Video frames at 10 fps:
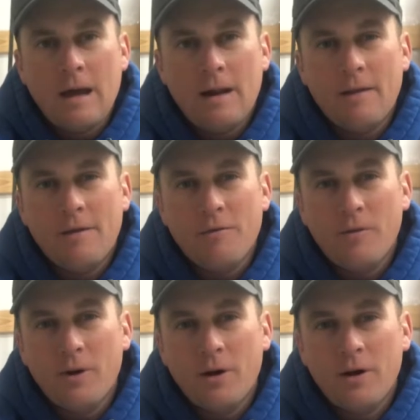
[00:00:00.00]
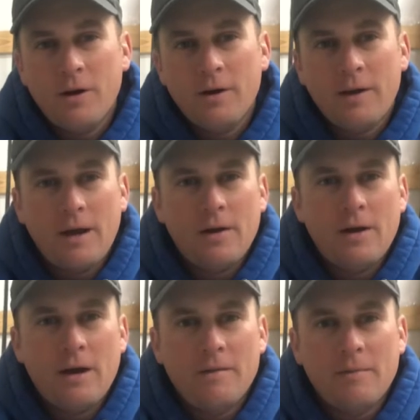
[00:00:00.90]
how do they work, how do
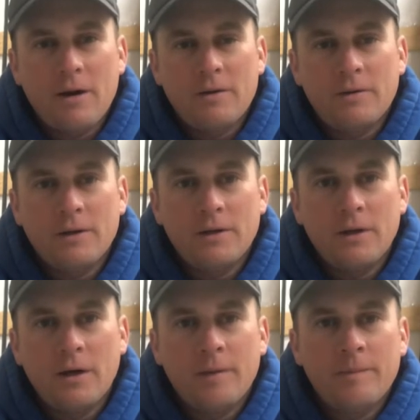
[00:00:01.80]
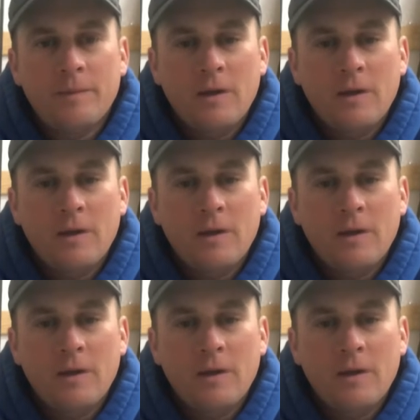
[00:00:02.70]
I have mine rigged up.